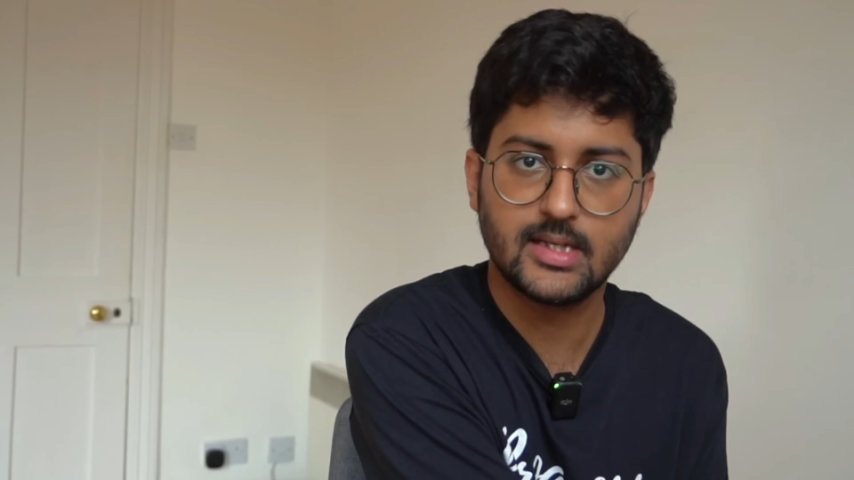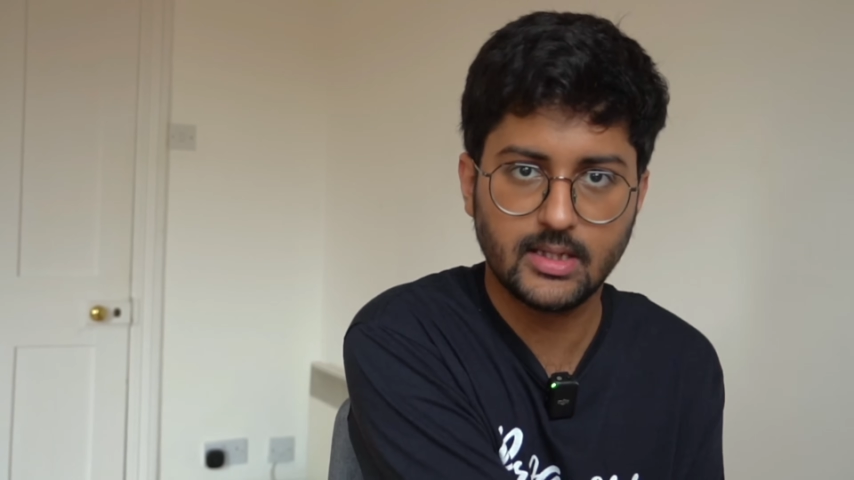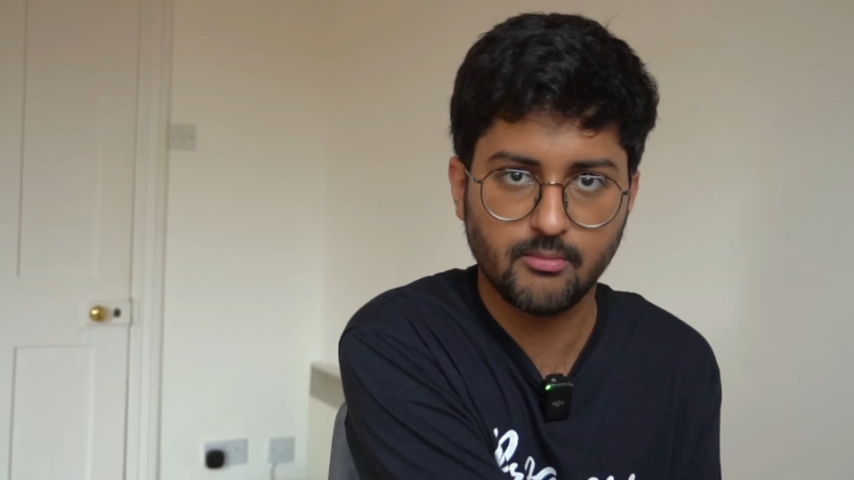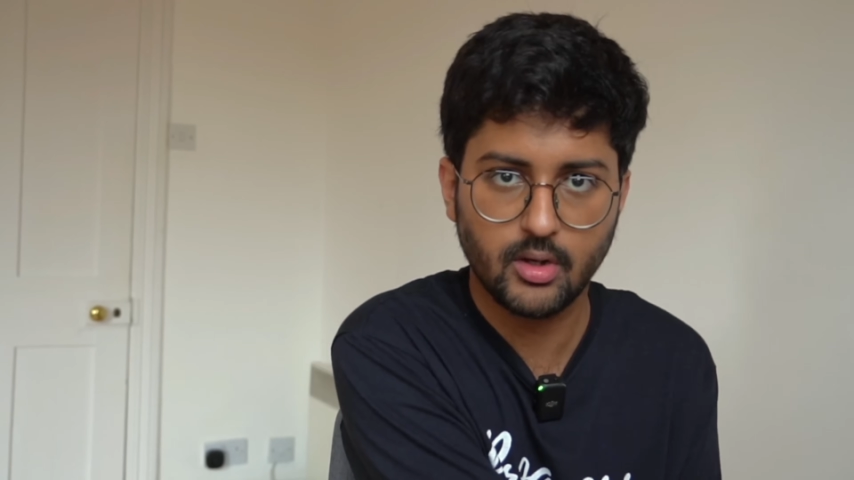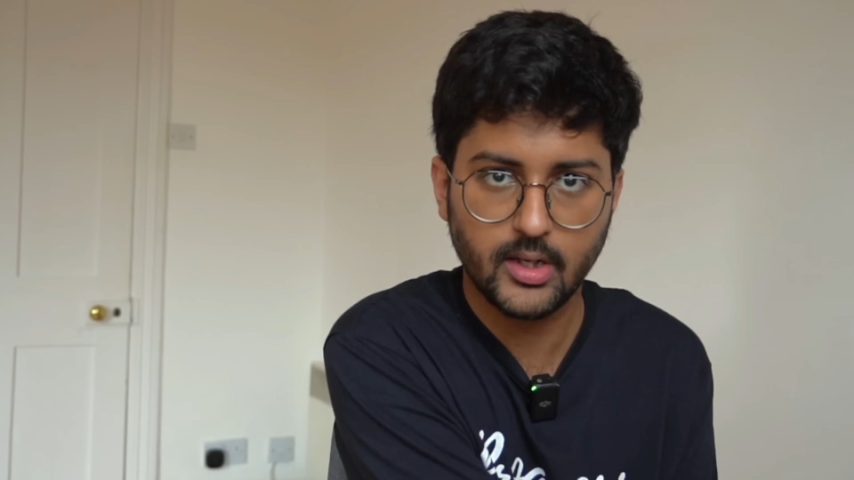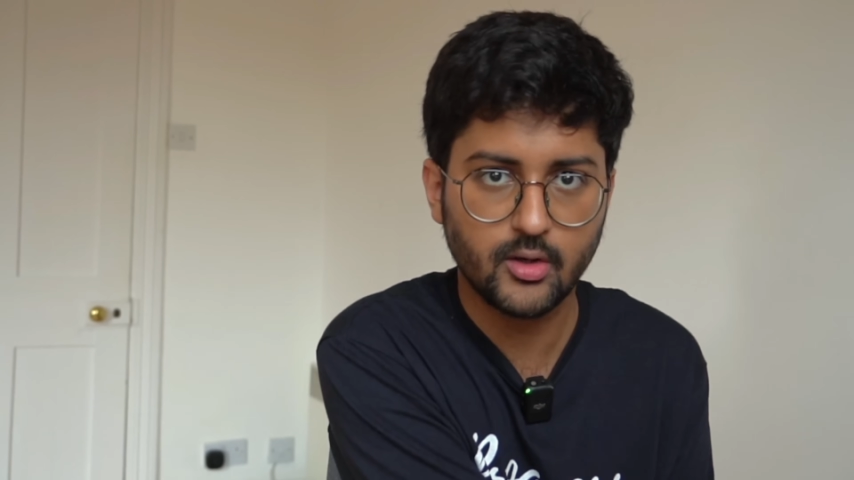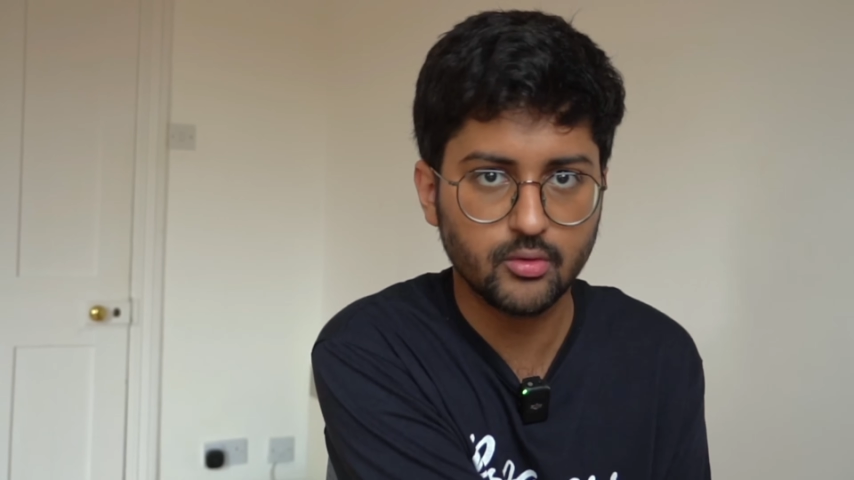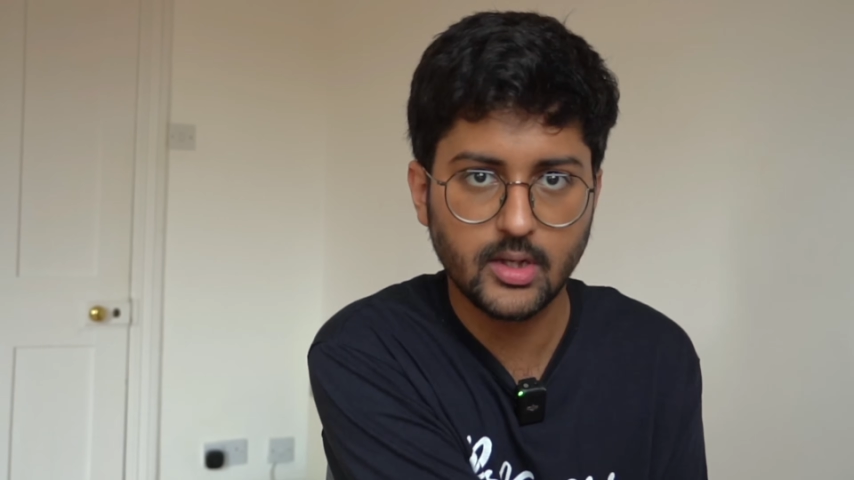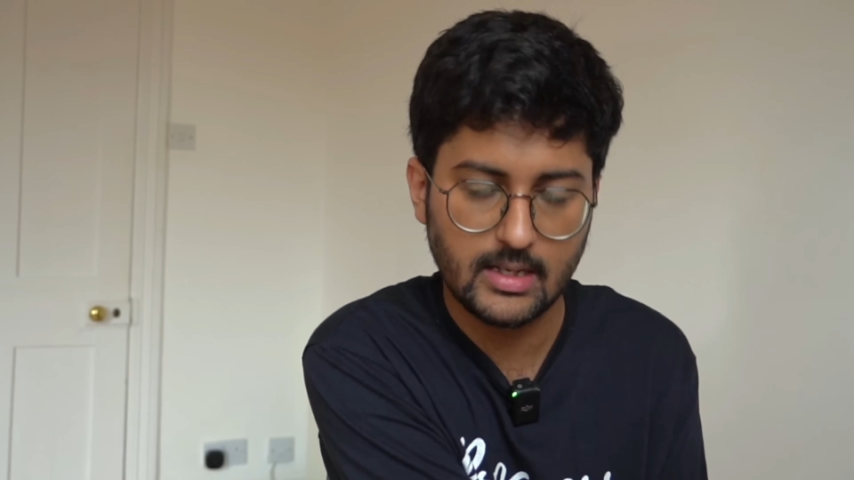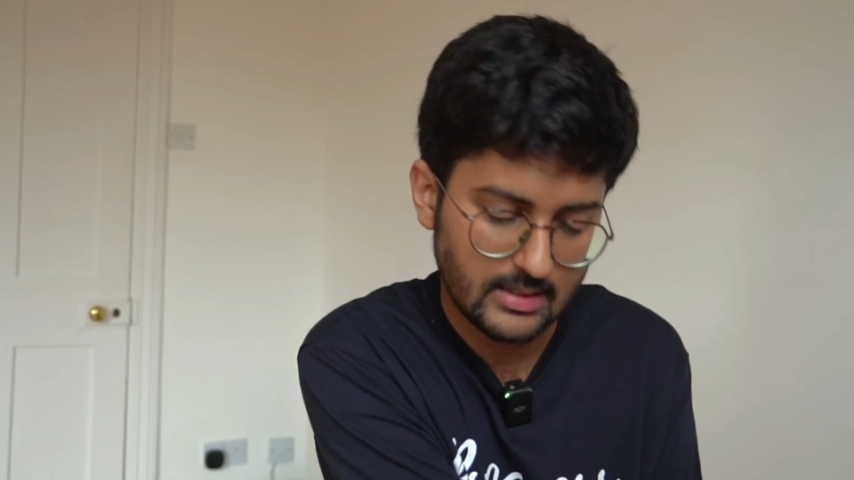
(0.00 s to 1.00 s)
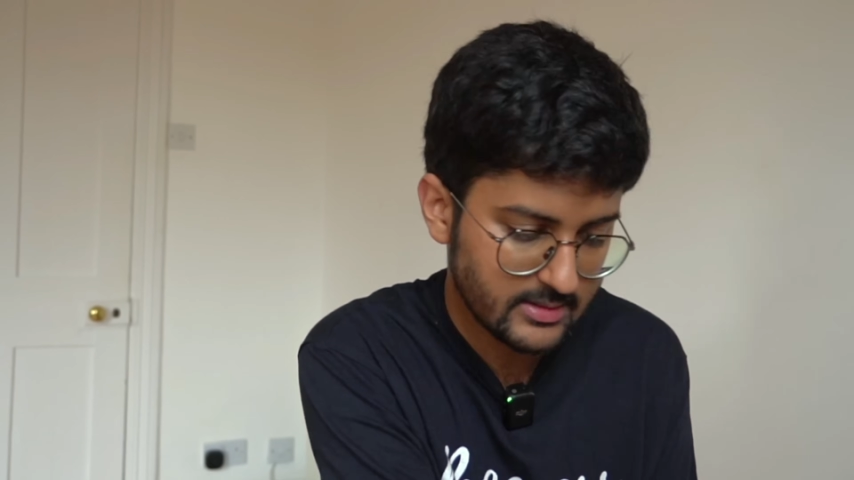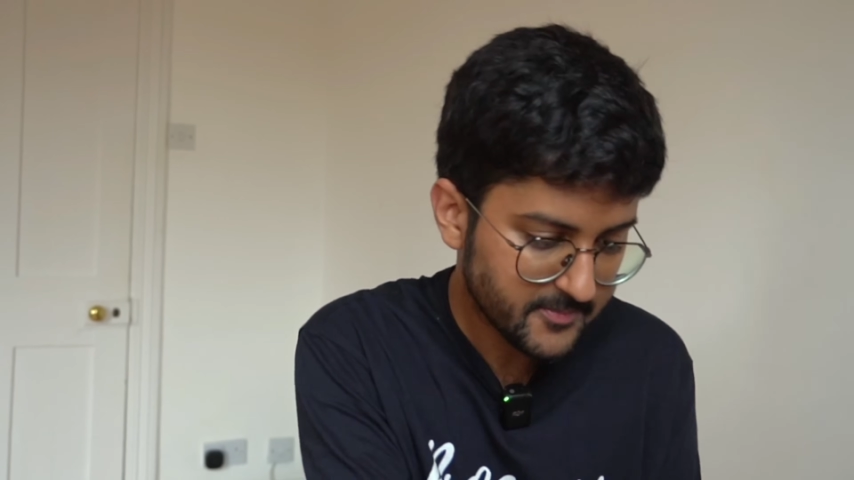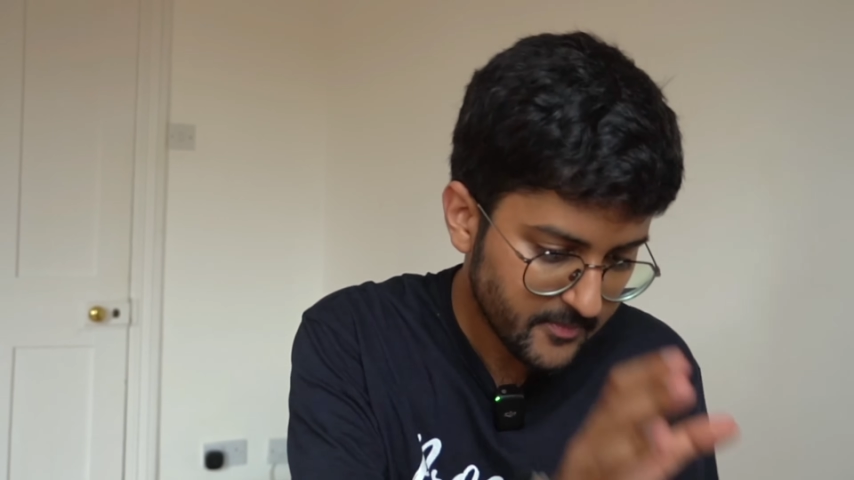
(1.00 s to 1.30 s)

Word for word: in the morning, 2 3 hours.